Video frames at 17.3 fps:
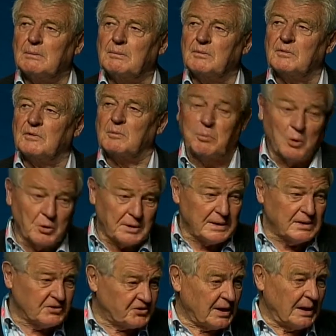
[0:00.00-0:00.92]
The
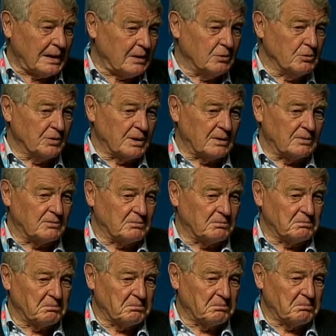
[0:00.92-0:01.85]
bookies tell you that
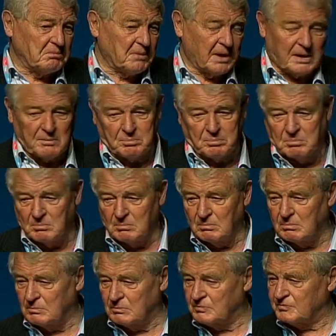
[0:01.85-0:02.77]
they
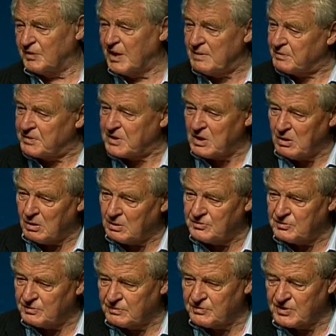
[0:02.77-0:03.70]
favor the
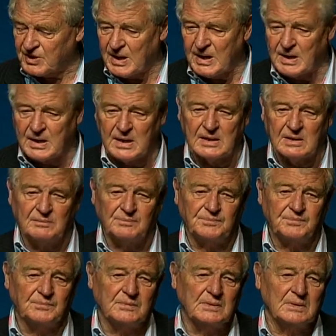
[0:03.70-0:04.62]
odds of staying in.
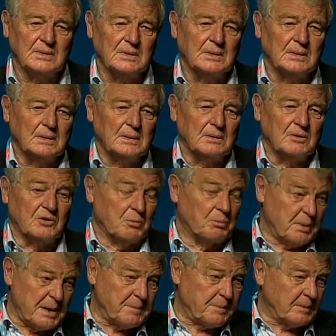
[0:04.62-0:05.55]
The
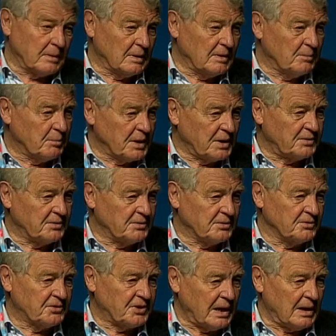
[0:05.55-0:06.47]
people in
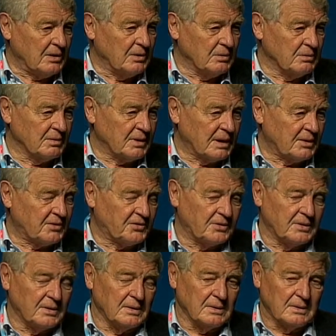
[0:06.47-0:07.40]
Britain tell you that
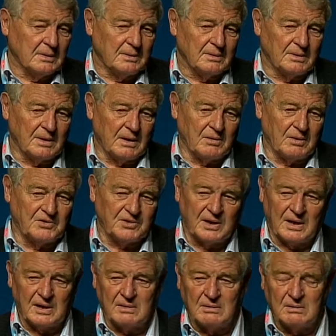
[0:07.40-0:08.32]
there is
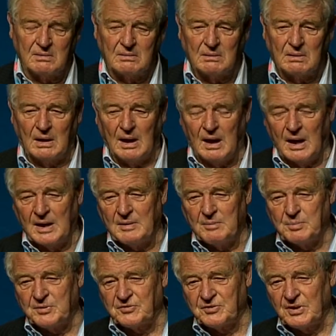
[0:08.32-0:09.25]
a high
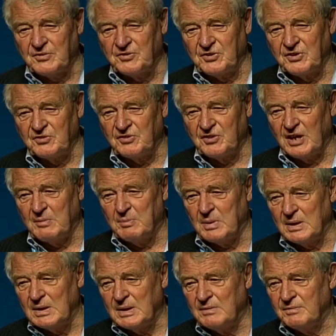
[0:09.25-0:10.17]
percentage, they
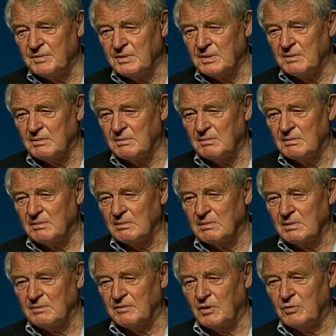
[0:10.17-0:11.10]
believe, in
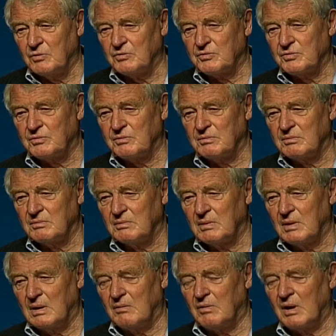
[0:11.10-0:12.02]
the vote
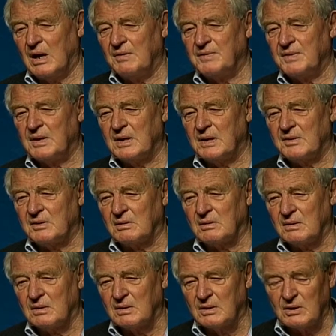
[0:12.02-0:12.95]
arriving at a
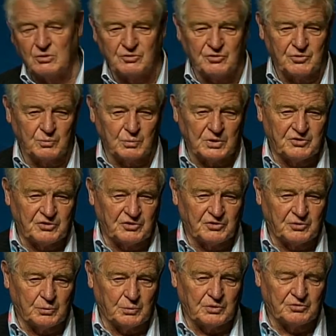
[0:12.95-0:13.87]
conclusion, which is
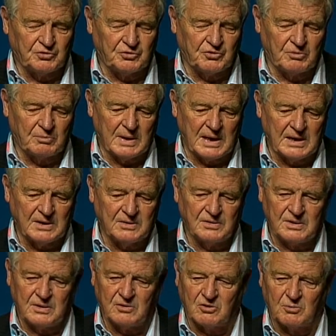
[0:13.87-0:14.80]
that we should remain in
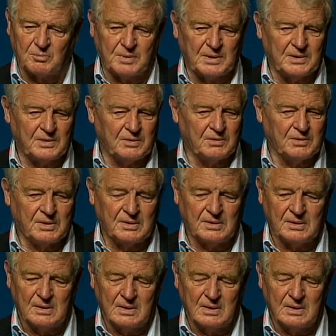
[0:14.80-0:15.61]
the European Union.